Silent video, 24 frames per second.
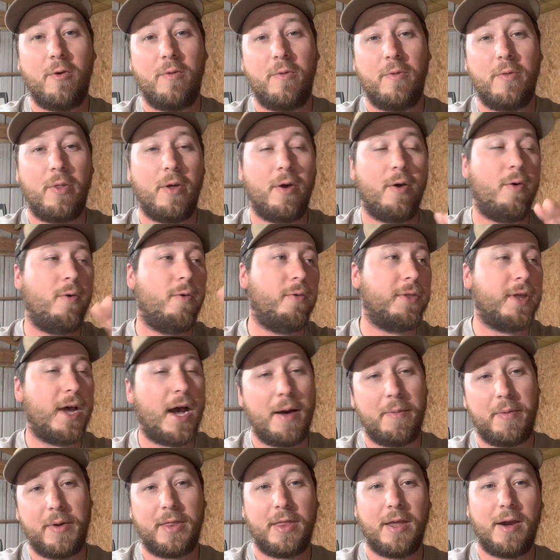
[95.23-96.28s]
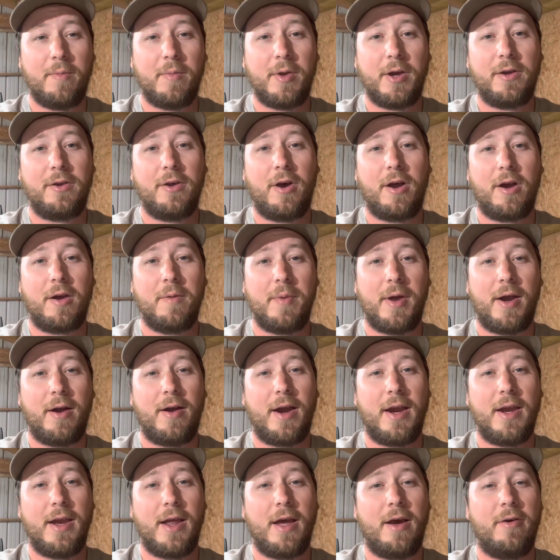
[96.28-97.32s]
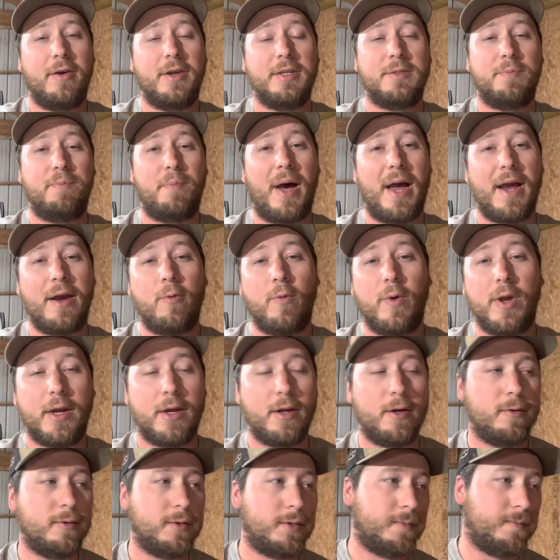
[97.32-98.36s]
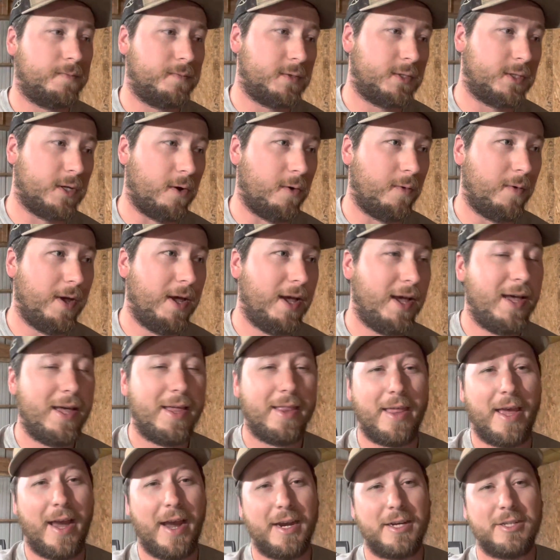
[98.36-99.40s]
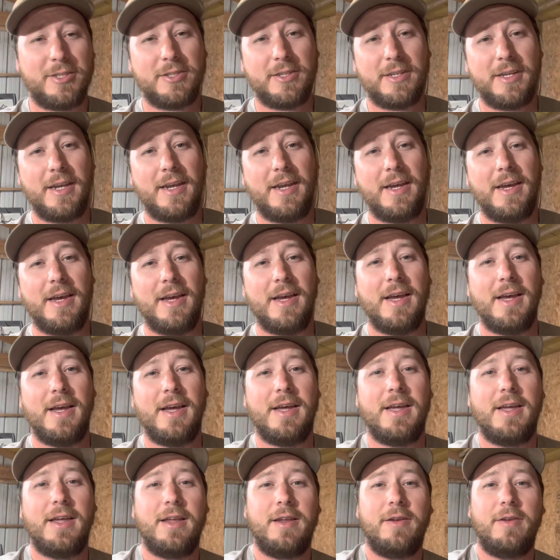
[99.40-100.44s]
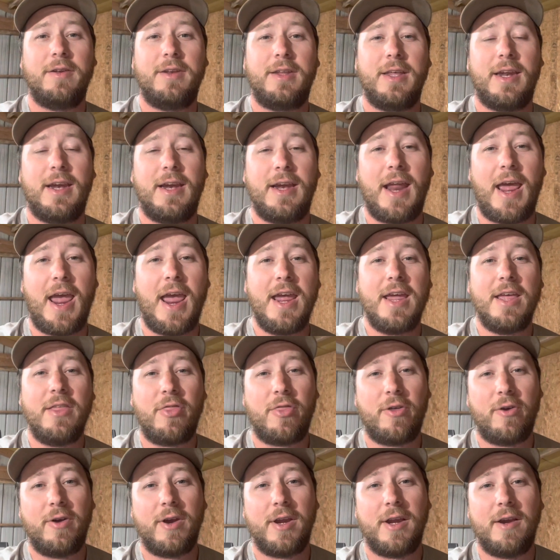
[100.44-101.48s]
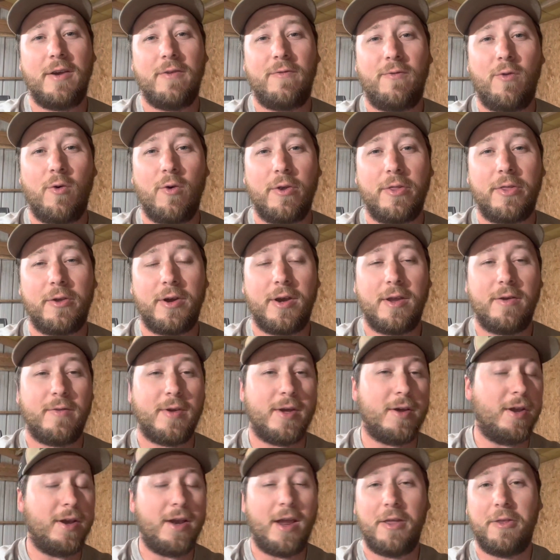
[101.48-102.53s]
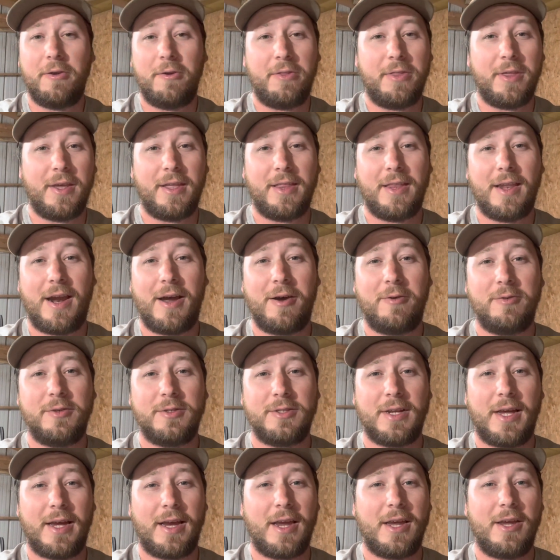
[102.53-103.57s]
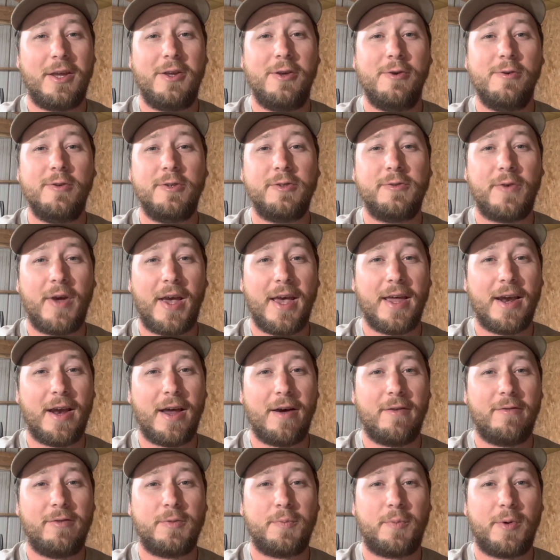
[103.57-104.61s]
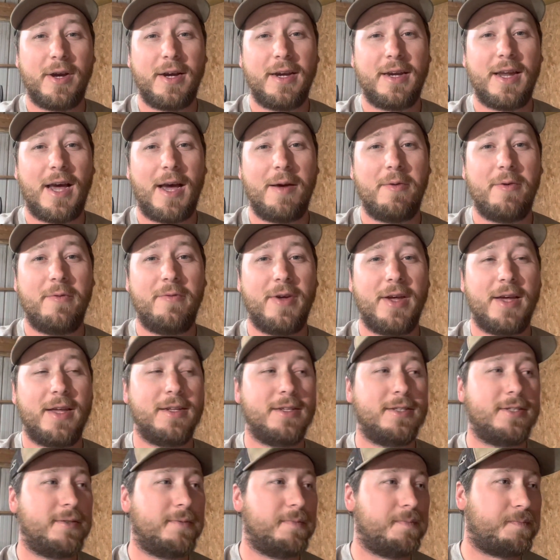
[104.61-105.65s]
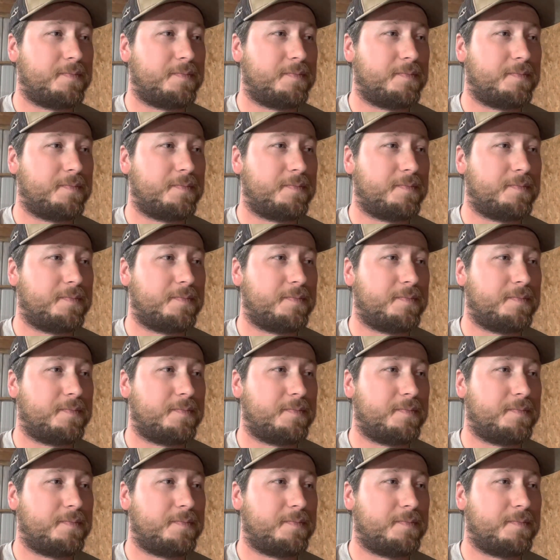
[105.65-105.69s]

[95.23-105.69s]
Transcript: whole topic that I'm going to talk about right now is bite windows. So they actually did an 8:30 to 4:30 event. Another thing that I was like a huge fan of, springtime events.